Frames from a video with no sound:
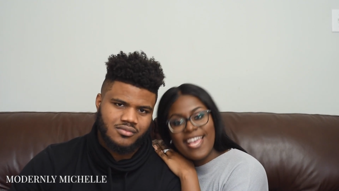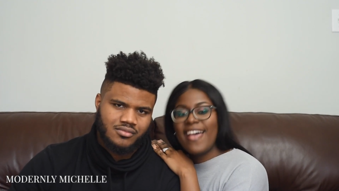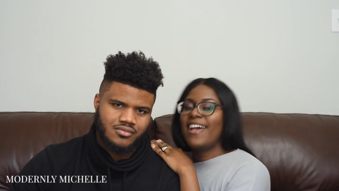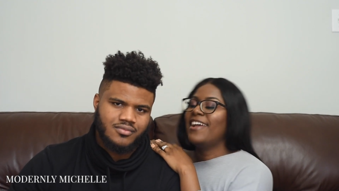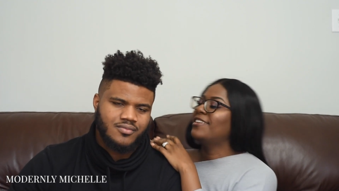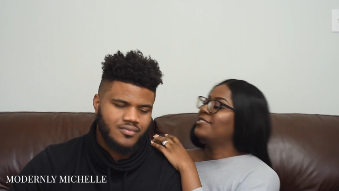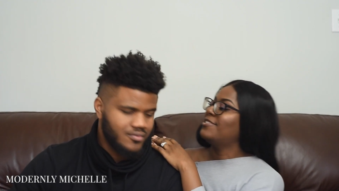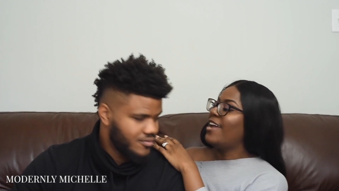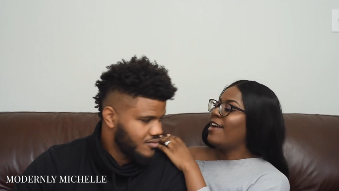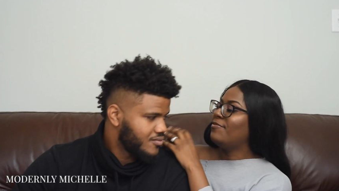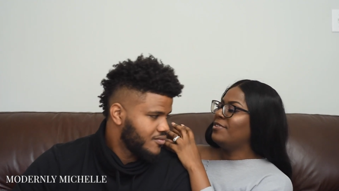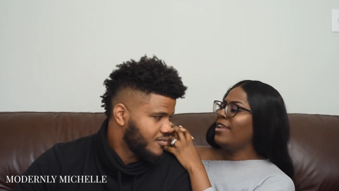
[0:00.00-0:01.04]
Speaker 1: tag.
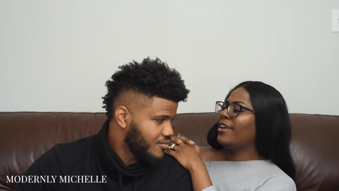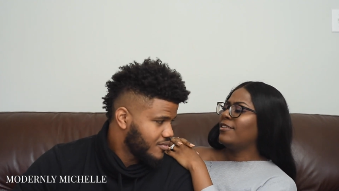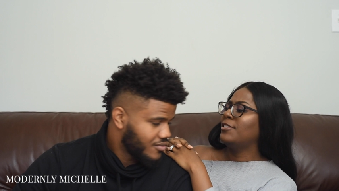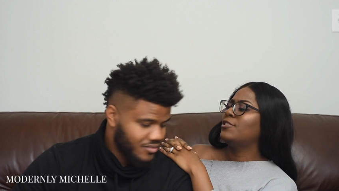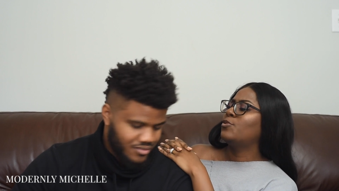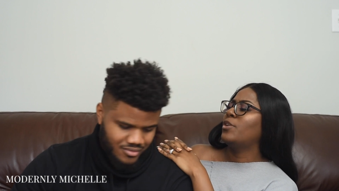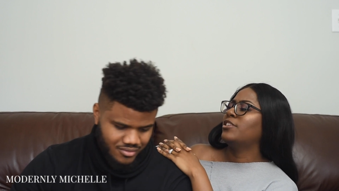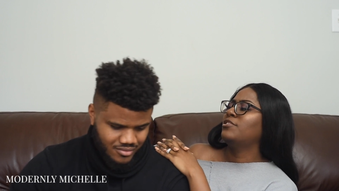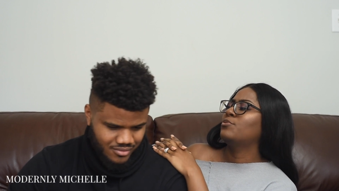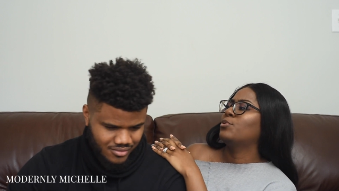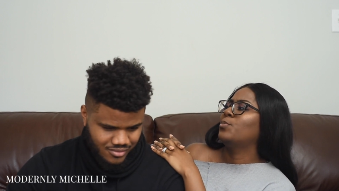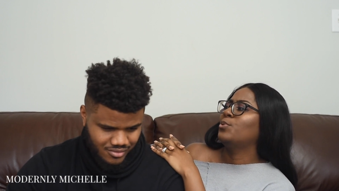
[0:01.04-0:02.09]
I feel like these
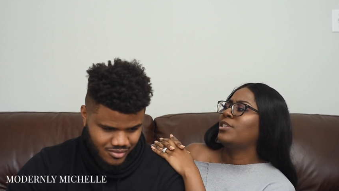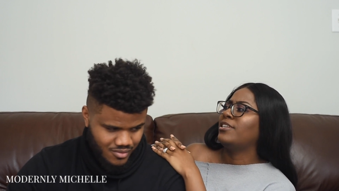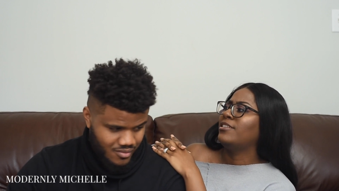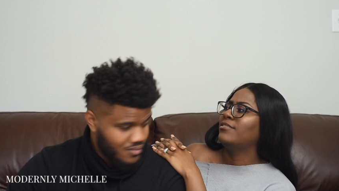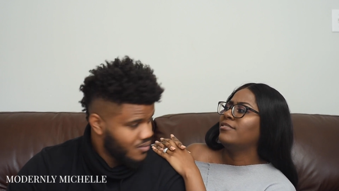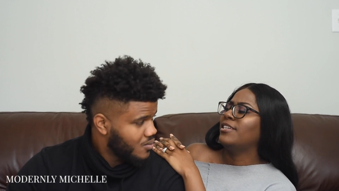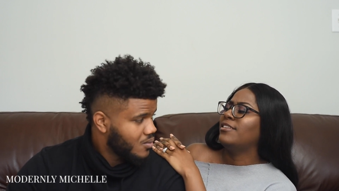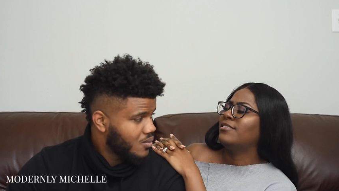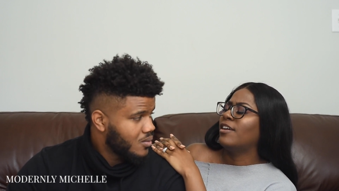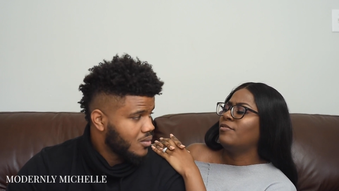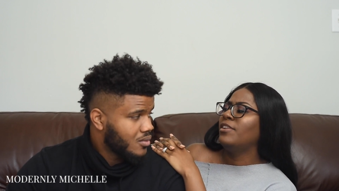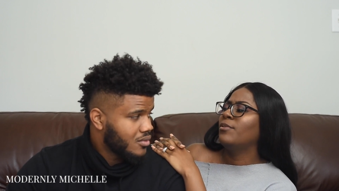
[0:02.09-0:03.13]
questions were pretty
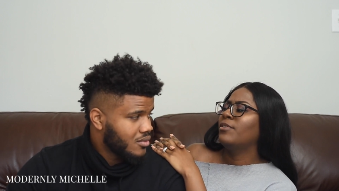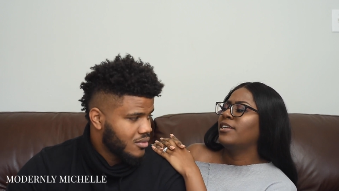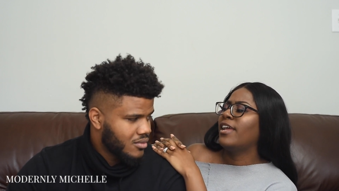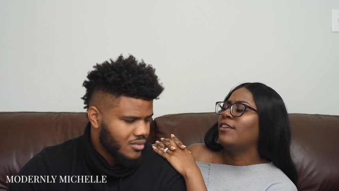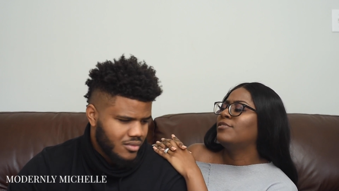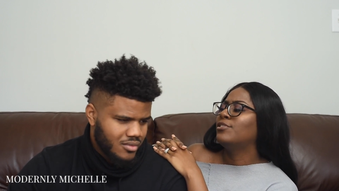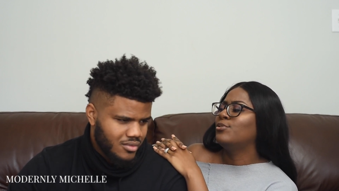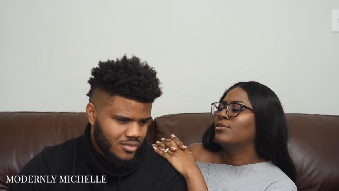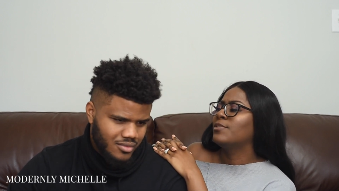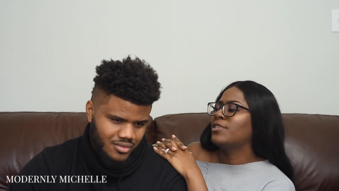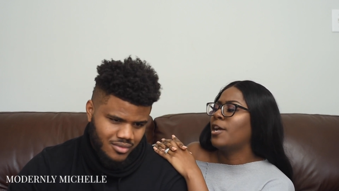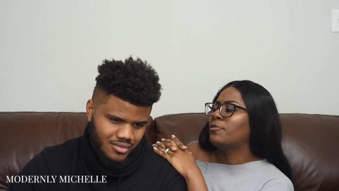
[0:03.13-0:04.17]
easy. I feel like we're going to have to do
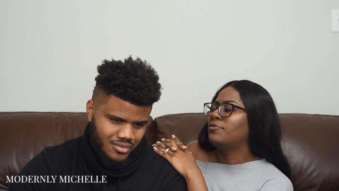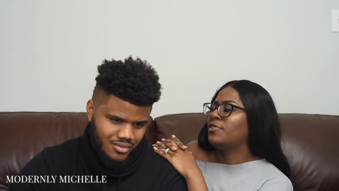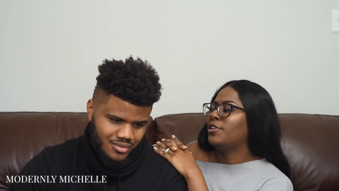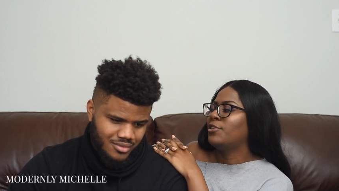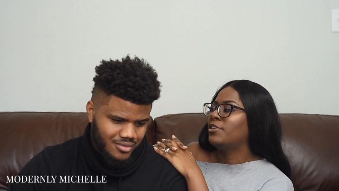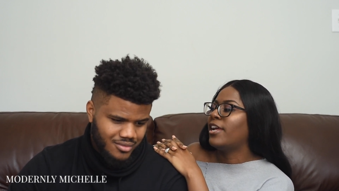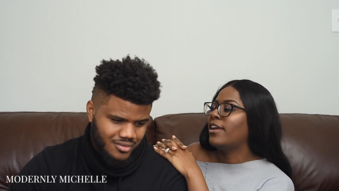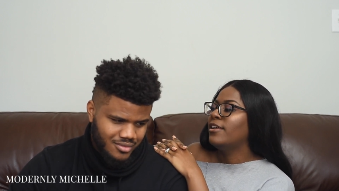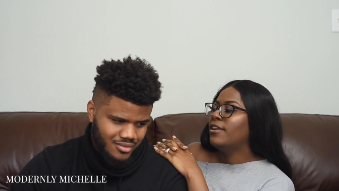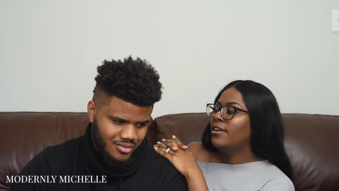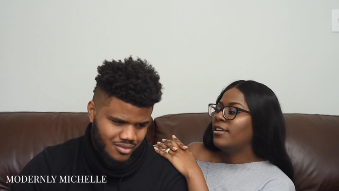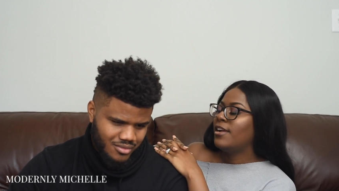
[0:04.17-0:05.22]
some type of video that
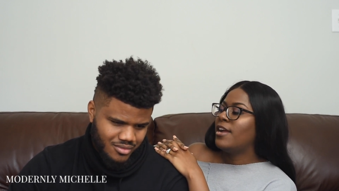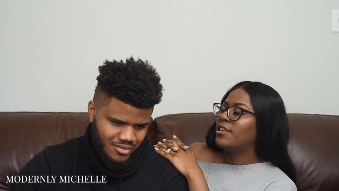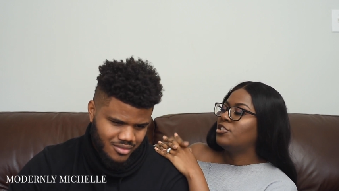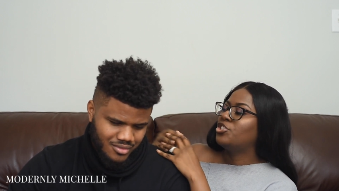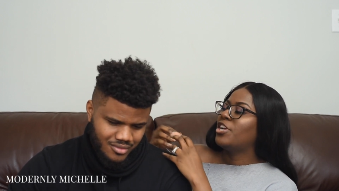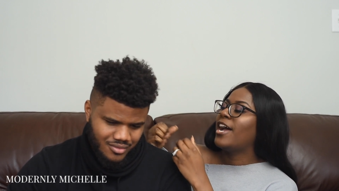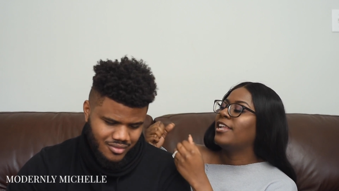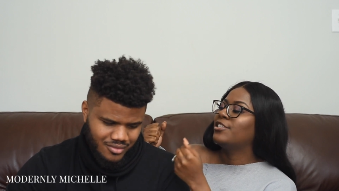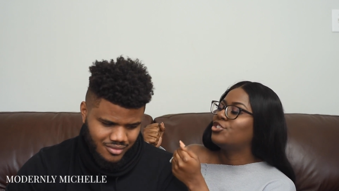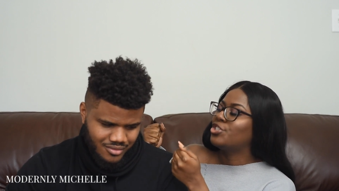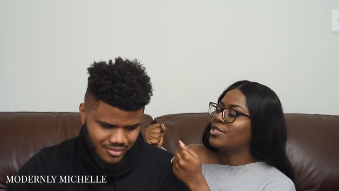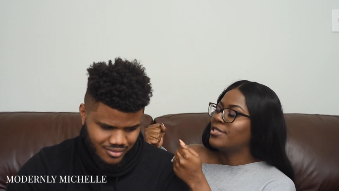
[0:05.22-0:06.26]
kind of
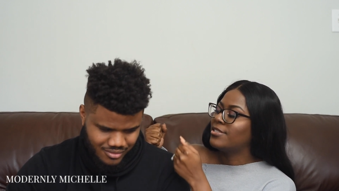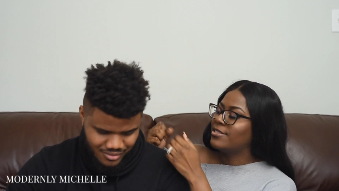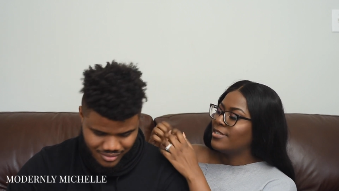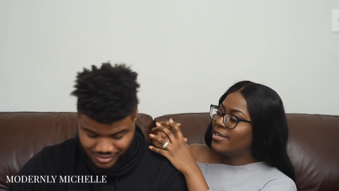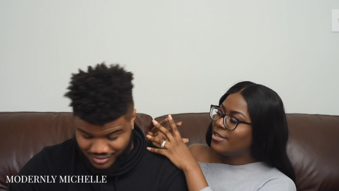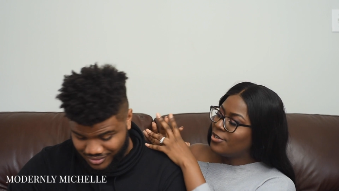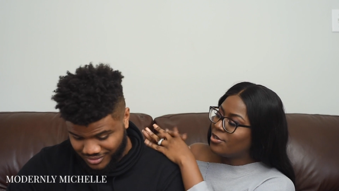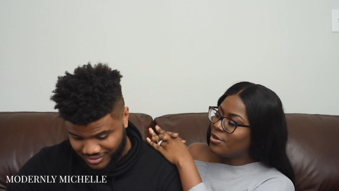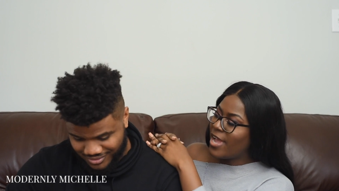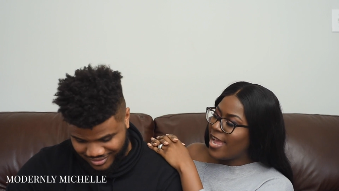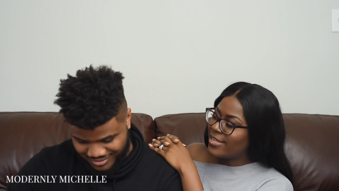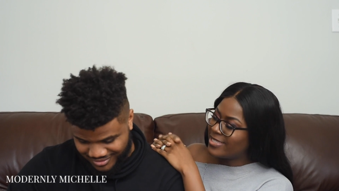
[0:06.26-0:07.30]
challenges, you
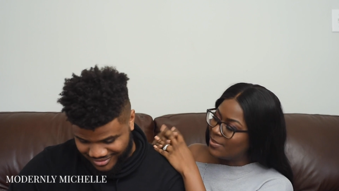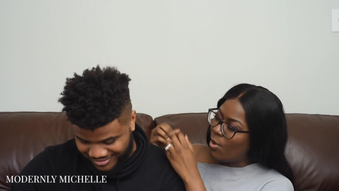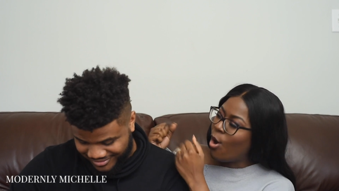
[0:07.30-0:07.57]
know, ask some